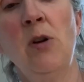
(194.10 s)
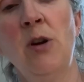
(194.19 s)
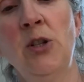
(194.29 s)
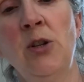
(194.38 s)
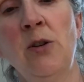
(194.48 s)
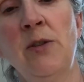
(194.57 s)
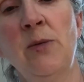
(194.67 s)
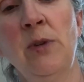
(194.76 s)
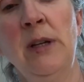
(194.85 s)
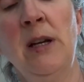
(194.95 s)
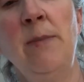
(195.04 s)
not sure it's
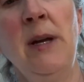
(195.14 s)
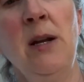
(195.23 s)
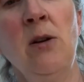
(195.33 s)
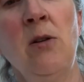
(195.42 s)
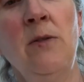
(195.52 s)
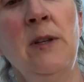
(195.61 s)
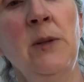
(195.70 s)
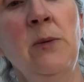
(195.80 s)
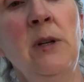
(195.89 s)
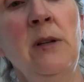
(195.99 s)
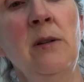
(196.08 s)
really going to matter on this
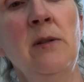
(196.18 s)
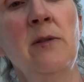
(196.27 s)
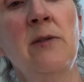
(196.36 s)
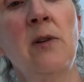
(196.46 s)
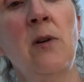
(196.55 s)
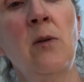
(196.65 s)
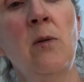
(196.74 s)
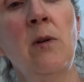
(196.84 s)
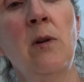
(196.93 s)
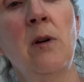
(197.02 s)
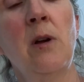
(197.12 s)
one, so
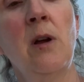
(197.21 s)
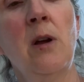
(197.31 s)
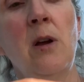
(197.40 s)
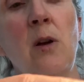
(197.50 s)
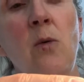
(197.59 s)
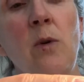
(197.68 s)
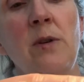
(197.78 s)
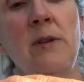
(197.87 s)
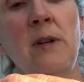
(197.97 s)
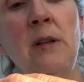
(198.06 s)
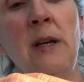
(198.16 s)
we're
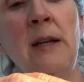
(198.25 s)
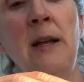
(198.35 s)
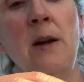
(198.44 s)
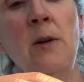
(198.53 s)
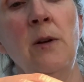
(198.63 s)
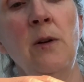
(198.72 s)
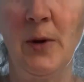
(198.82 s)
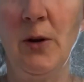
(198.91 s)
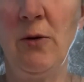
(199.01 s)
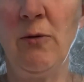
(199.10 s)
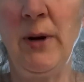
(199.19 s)
just going to lay it down.
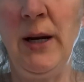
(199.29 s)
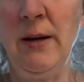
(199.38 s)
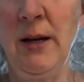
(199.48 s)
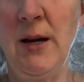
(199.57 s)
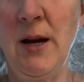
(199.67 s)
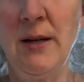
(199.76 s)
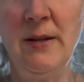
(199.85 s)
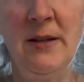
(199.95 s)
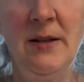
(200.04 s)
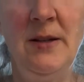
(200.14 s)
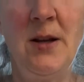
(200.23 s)
Great, I got it
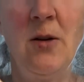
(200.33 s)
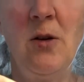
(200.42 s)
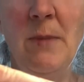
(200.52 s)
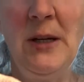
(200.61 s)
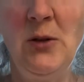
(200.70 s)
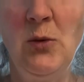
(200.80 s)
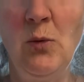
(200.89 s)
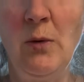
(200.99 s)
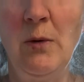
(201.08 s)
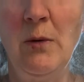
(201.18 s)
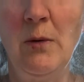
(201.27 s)
stuck on my tool.